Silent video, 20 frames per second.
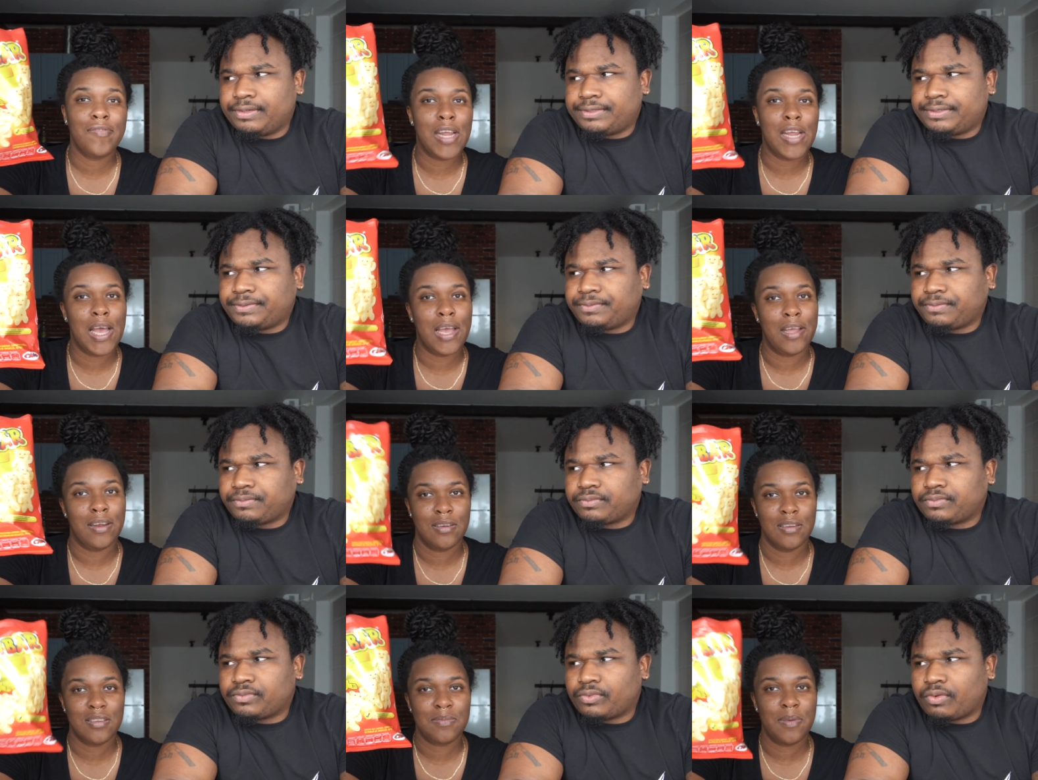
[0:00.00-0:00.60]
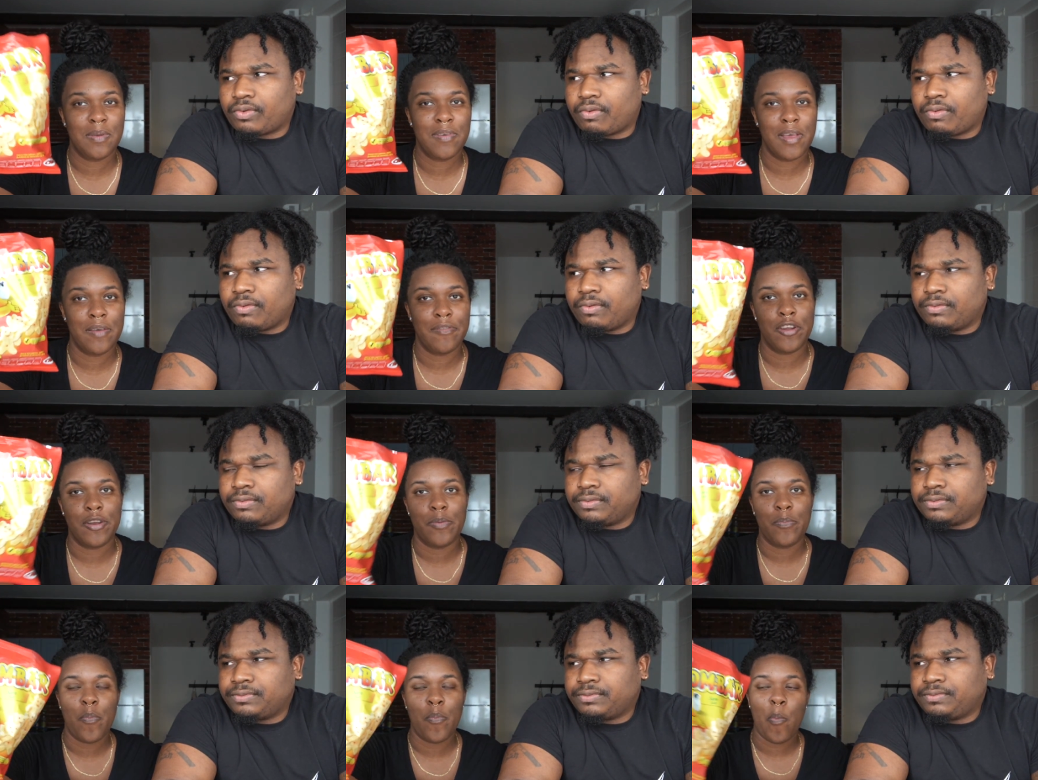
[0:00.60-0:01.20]
Speaker 1: nine. That's my
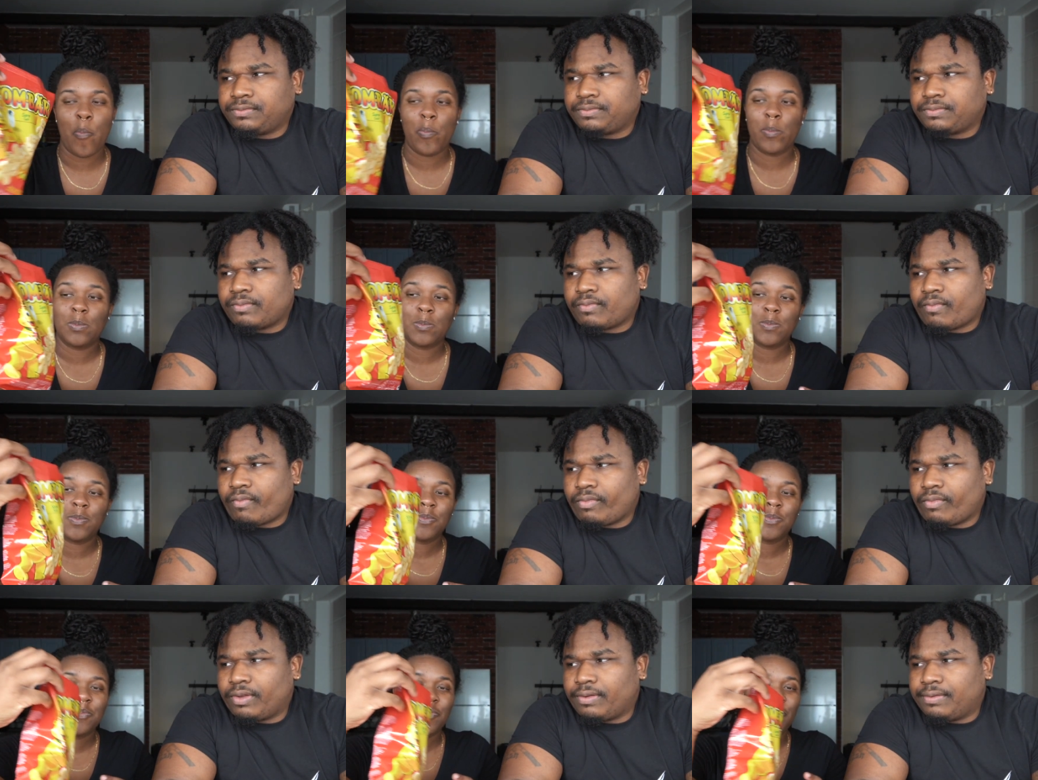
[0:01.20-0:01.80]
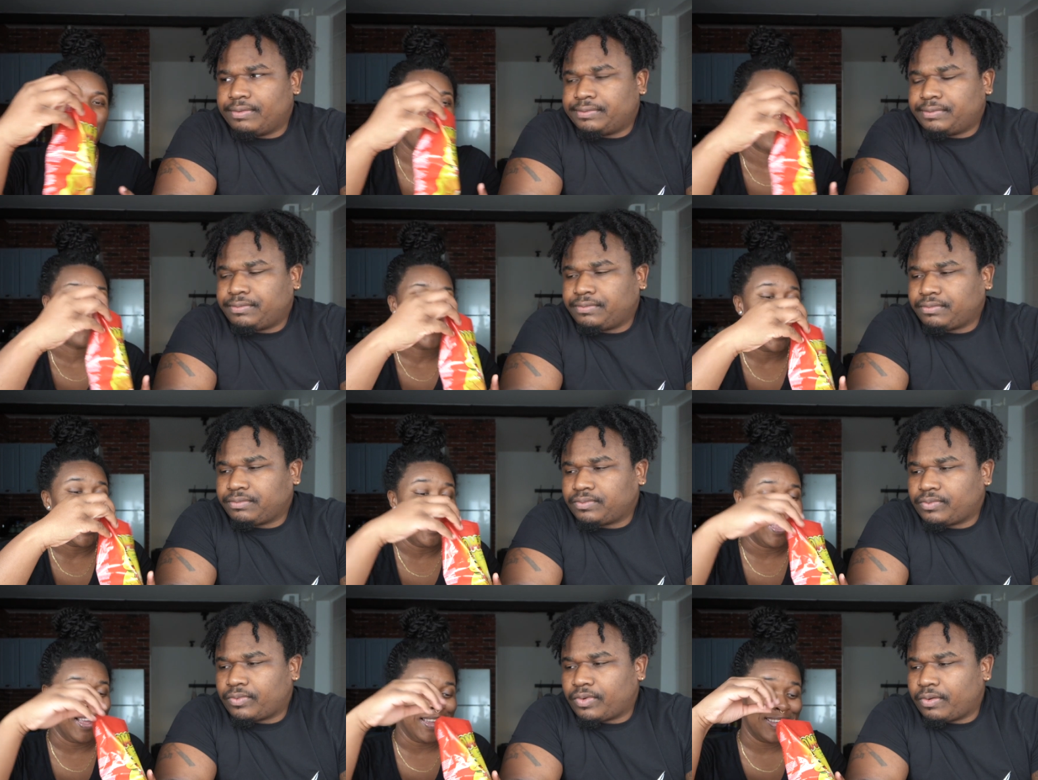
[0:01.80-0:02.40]
favorite.
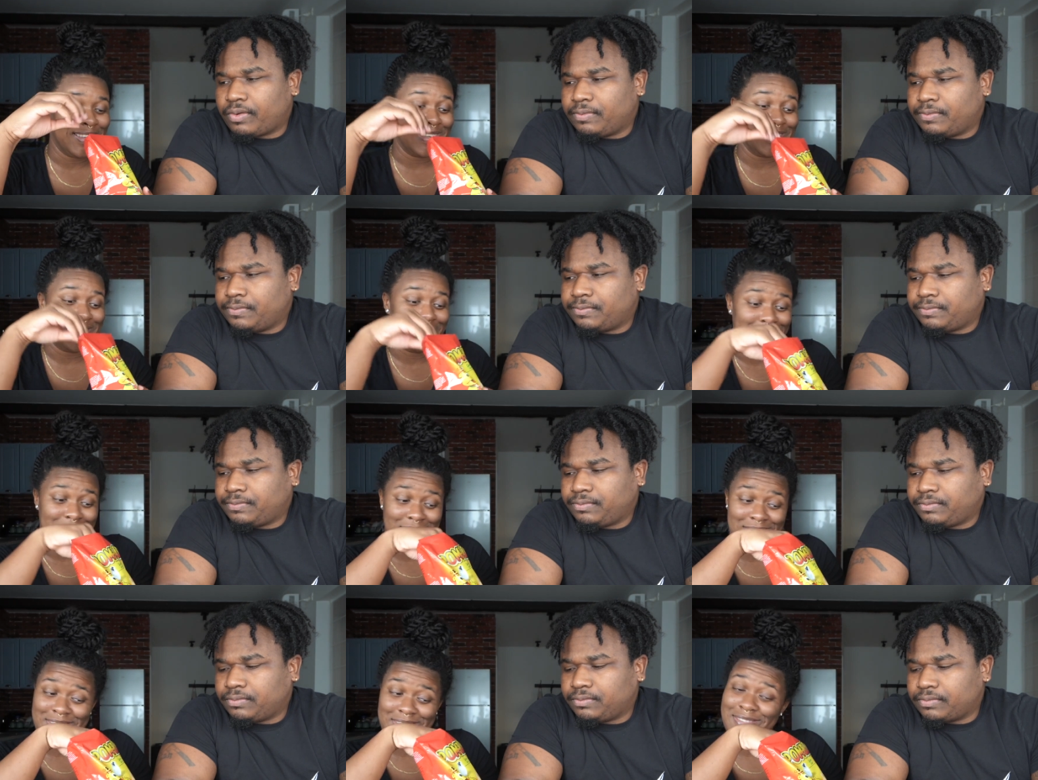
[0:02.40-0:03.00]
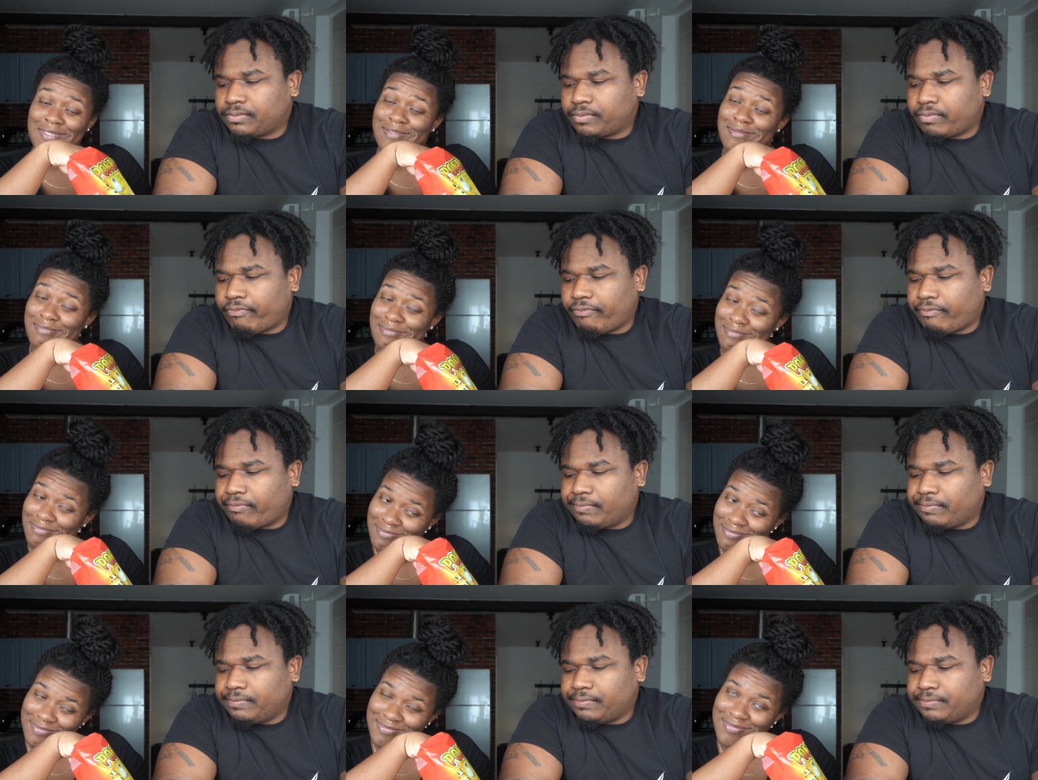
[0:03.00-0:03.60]
I like this.
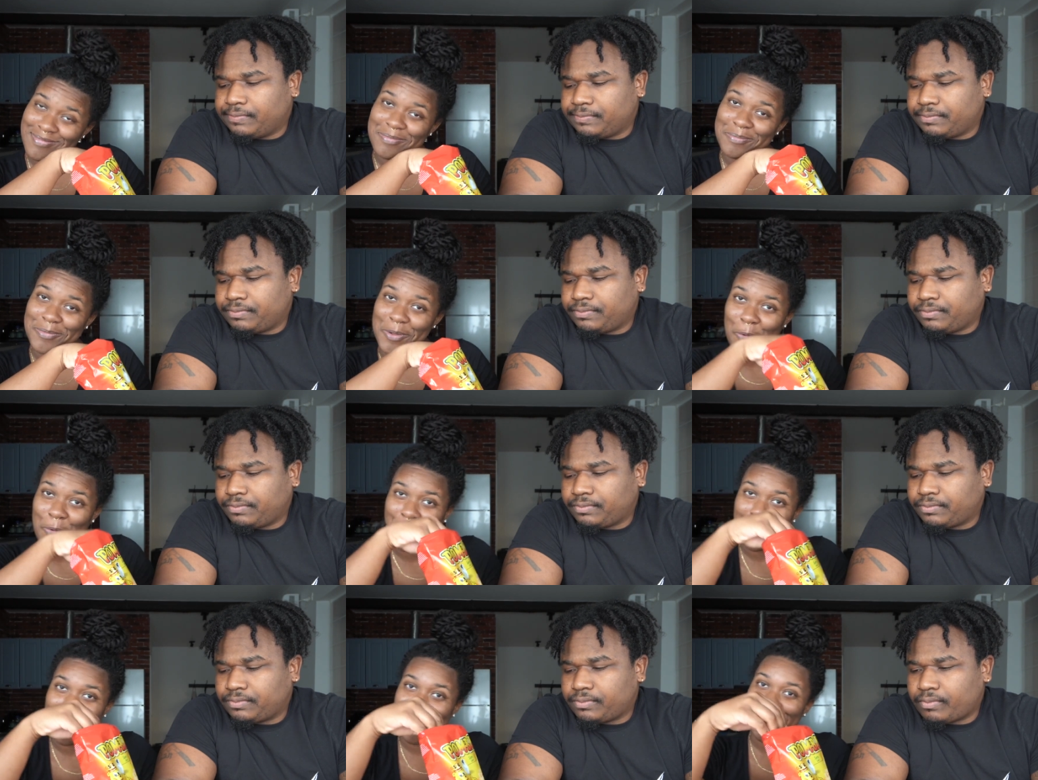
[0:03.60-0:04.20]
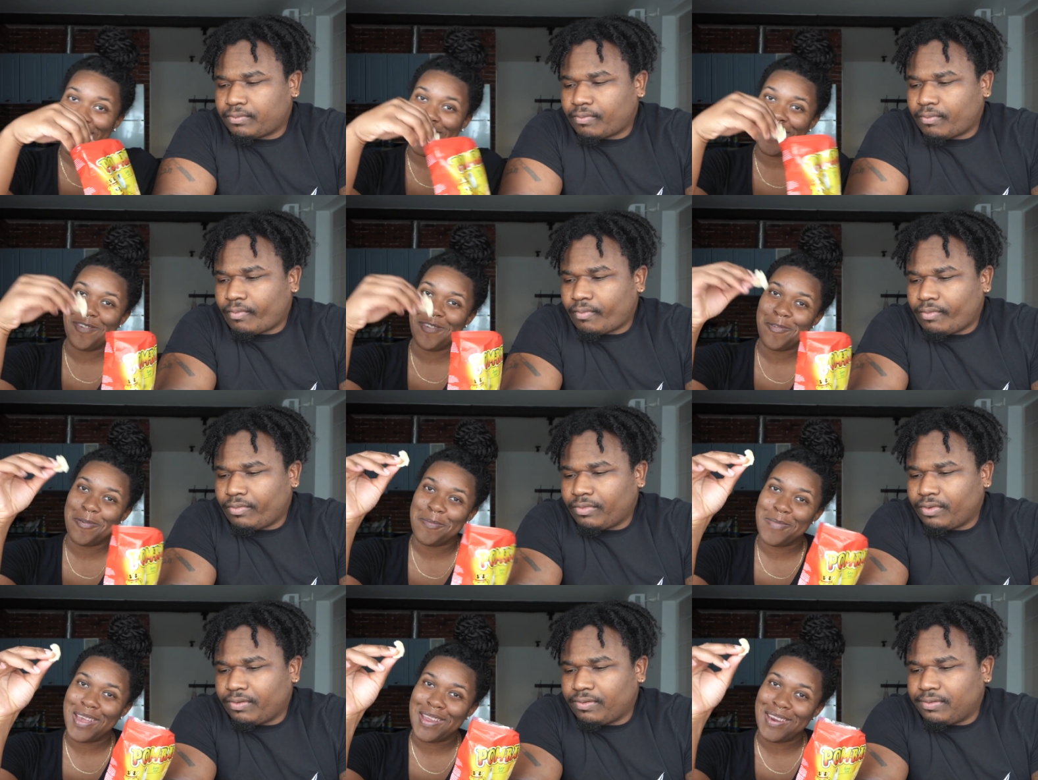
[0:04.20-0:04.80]
Mm-hmm. Okay,
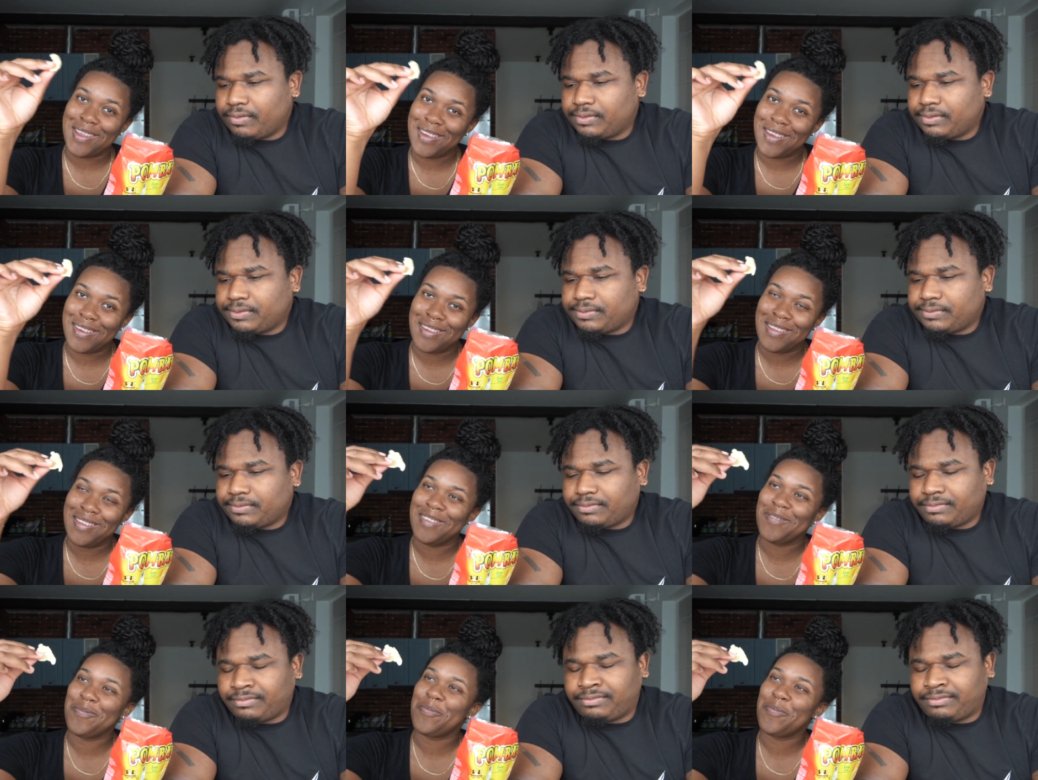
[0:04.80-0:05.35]
Romania.